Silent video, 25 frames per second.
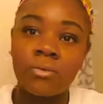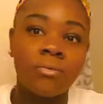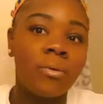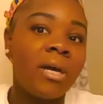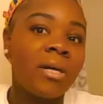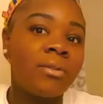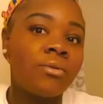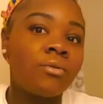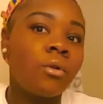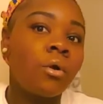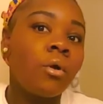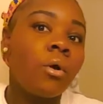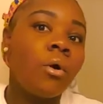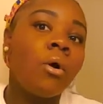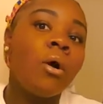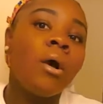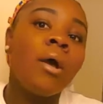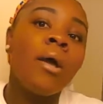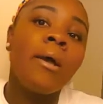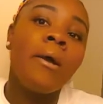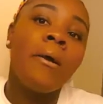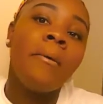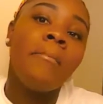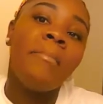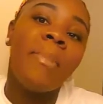So I thought
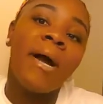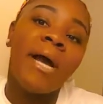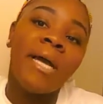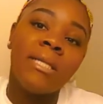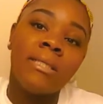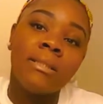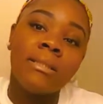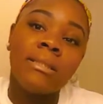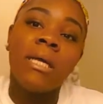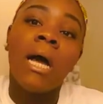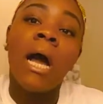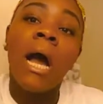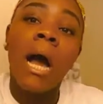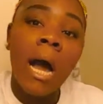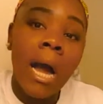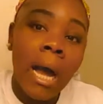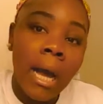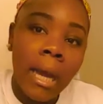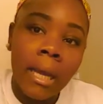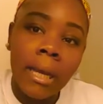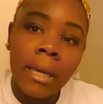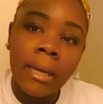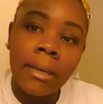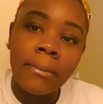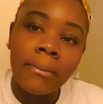by the
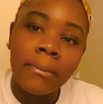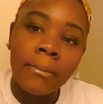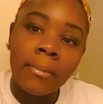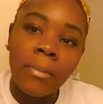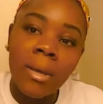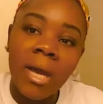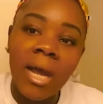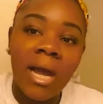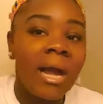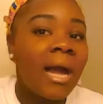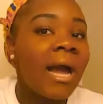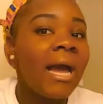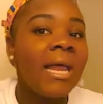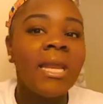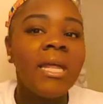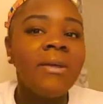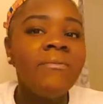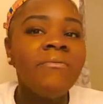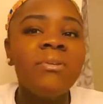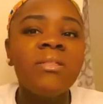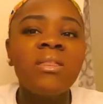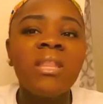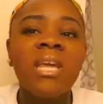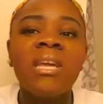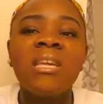time, I
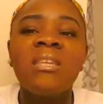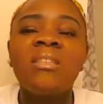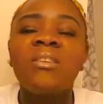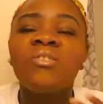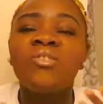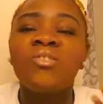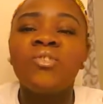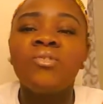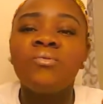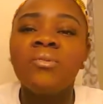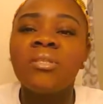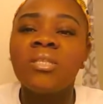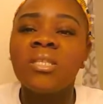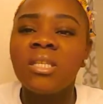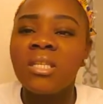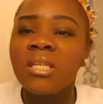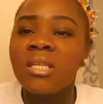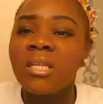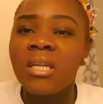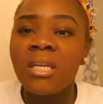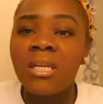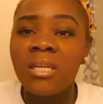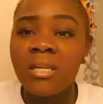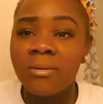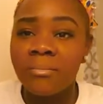didn't even think the shoe was going to
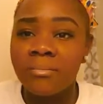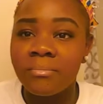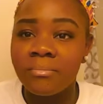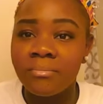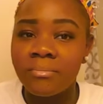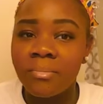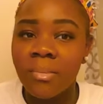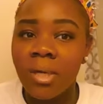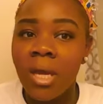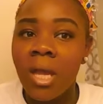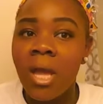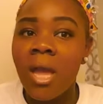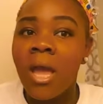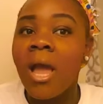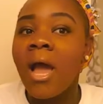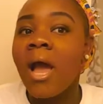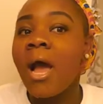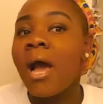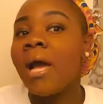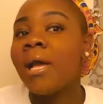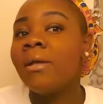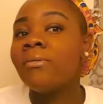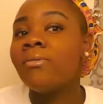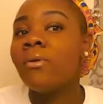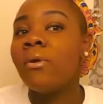hit him.
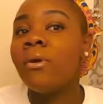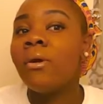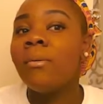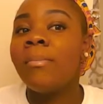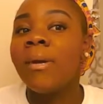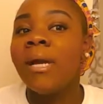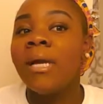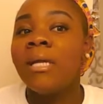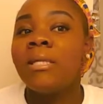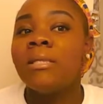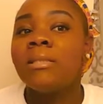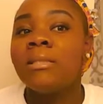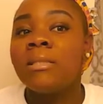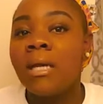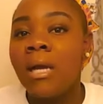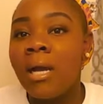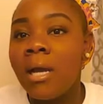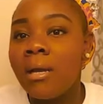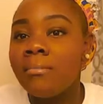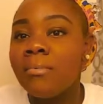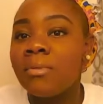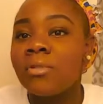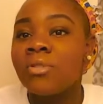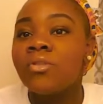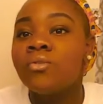I thought by the
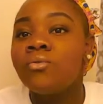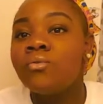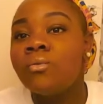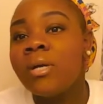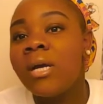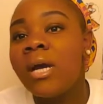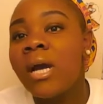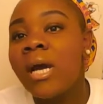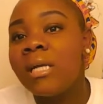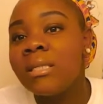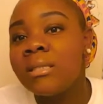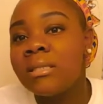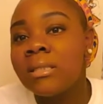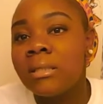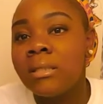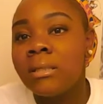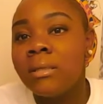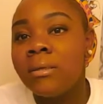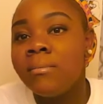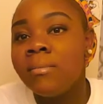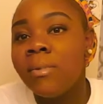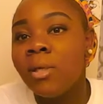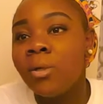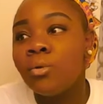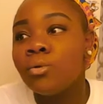time the shoe got to
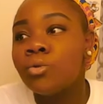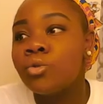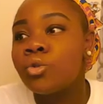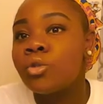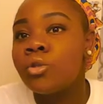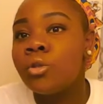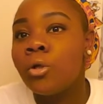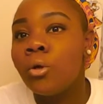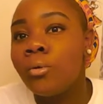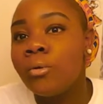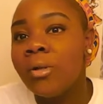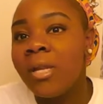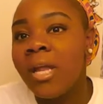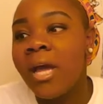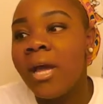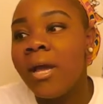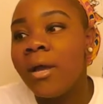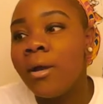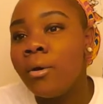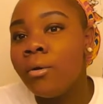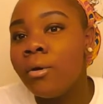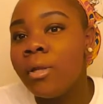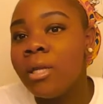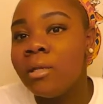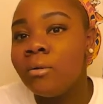him, it would slow
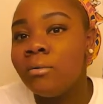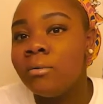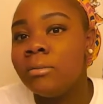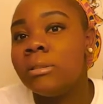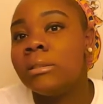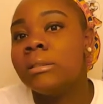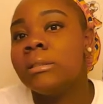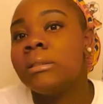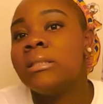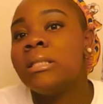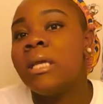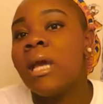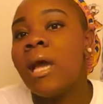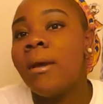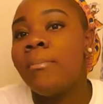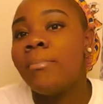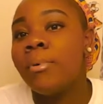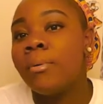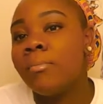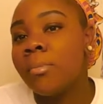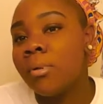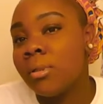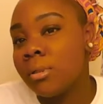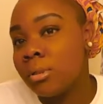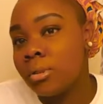down and it would just tap
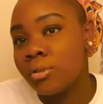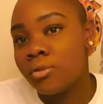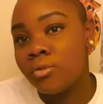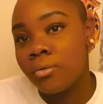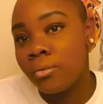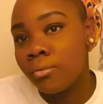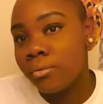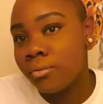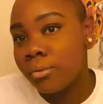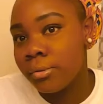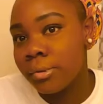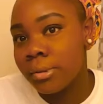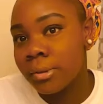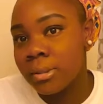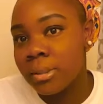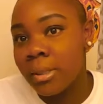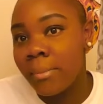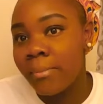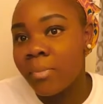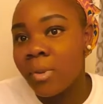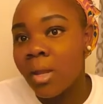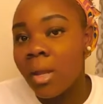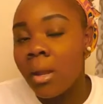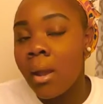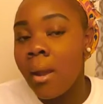him on the shoulder or
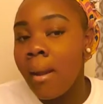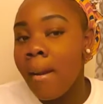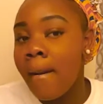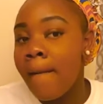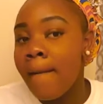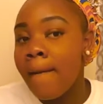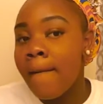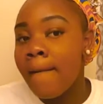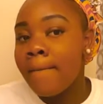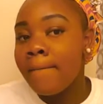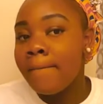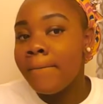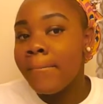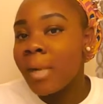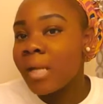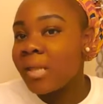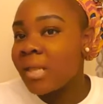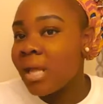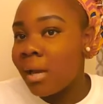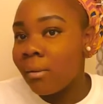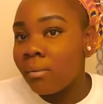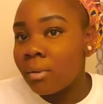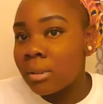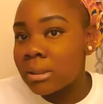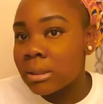something. But
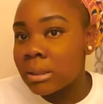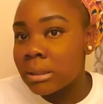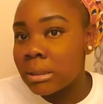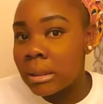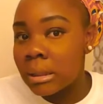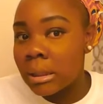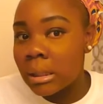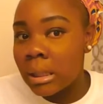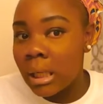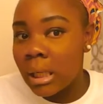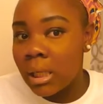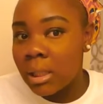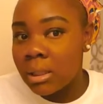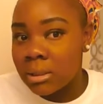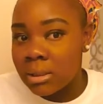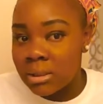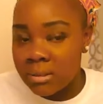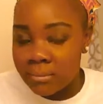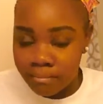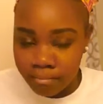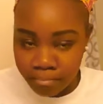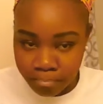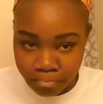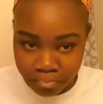that wasn't the case.